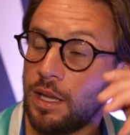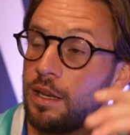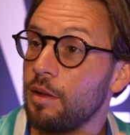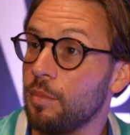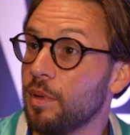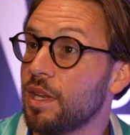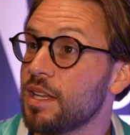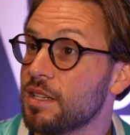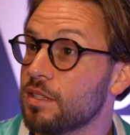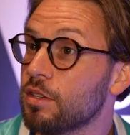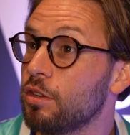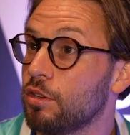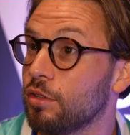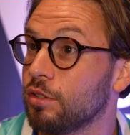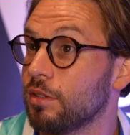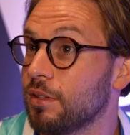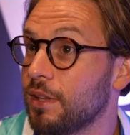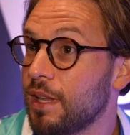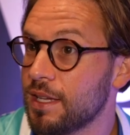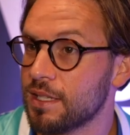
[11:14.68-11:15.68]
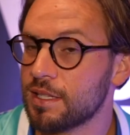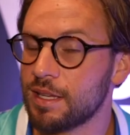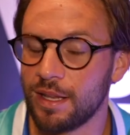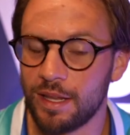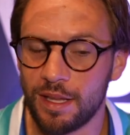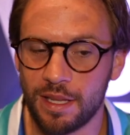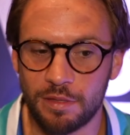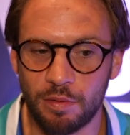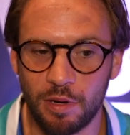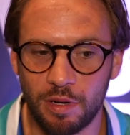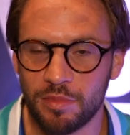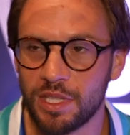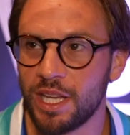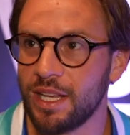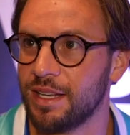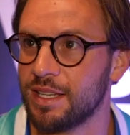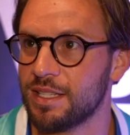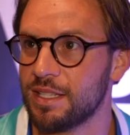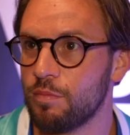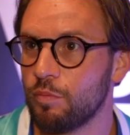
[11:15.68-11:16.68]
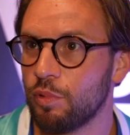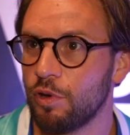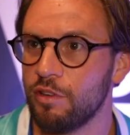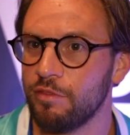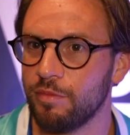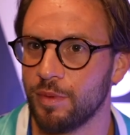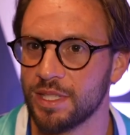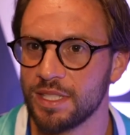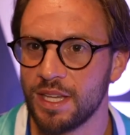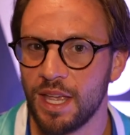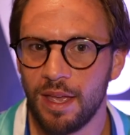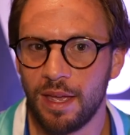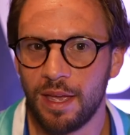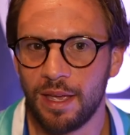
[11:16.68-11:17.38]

Yeah, no, but that's good. Yeah. That's where I'm saying there's improvements.